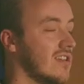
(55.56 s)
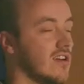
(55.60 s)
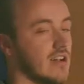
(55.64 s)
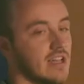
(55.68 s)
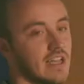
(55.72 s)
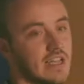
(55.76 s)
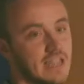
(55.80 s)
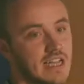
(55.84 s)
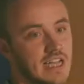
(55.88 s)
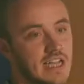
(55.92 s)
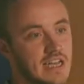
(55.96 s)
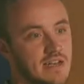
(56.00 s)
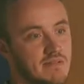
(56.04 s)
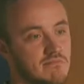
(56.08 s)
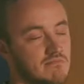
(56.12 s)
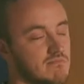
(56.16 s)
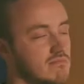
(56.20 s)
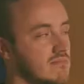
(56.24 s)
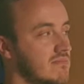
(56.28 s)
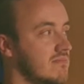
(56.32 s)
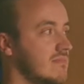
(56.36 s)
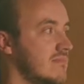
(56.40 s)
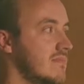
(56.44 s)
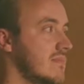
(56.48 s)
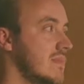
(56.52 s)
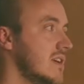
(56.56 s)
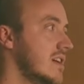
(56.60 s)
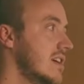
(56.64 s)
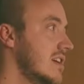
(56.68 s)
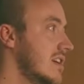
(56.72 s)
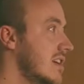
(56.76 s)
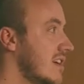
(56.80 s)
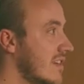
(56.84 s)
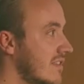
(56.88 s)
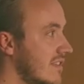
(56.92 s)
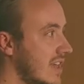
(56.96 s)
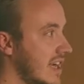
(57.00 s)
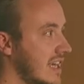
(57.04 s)
logging in,
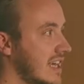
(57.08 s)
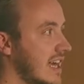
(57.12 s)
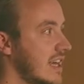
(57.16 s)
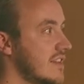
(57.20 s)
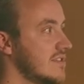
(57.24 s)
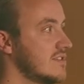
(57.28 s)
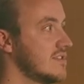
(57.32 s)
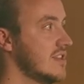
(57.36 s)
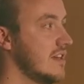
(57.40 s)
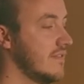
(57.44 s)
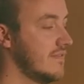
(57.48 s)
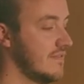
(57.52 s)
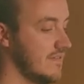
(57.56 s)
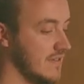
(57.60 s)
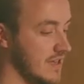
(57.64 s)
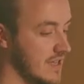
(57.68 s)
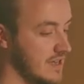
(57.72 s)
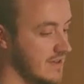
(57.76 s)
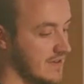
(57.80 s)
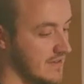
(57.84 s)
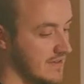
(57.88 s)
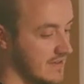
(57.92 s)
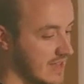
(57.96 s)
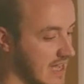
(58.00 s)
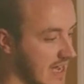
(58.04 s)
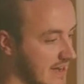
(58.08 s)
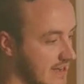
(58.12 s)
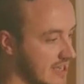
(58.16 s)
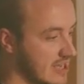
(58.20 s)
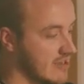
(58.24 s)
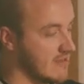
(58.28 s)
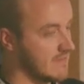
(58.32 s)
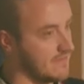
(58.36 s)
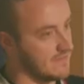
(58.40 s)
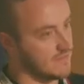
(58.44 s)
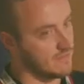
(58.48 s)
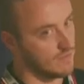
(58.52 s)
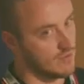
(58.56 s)
that kind of stuff. And the
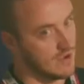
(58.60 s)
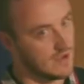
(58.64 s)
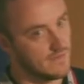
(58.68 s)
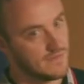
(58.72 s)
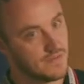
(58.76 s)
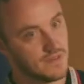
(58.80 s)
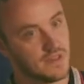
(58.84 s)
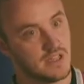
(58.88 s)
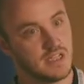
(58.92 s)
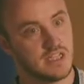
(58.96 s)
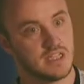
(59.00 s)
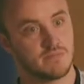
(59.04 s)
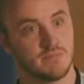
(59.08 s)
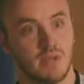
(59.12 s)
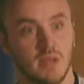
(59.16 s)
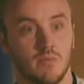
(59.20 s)
idea of whatever these